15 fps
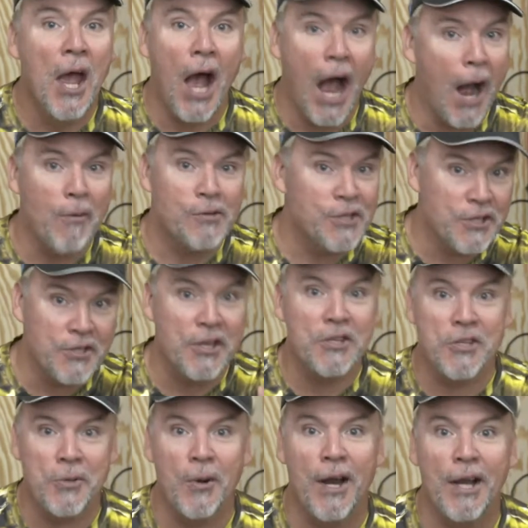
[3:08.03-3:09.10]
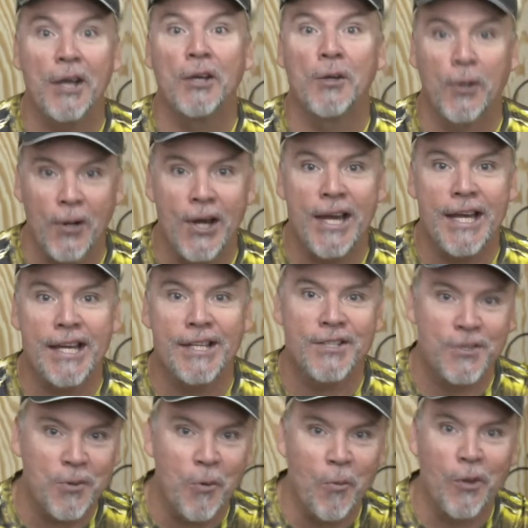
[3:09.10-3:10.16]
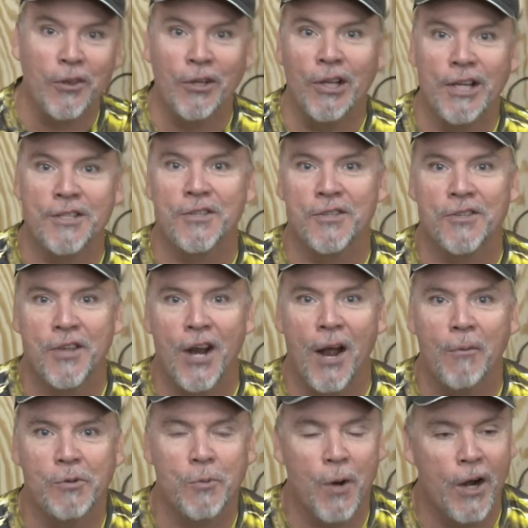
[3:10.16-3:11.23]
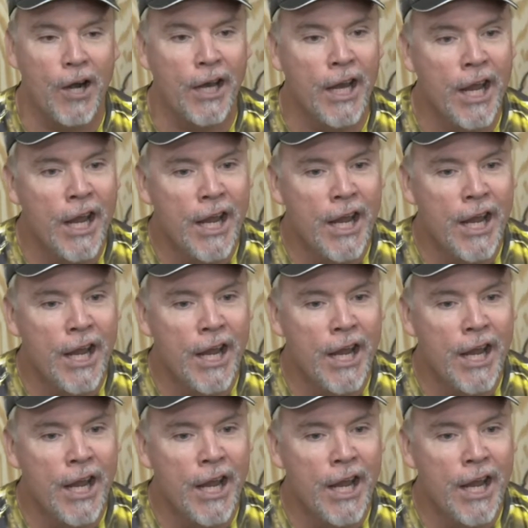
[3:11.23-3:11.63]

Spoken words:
I was accentuating greens with the lenses that I was wearing.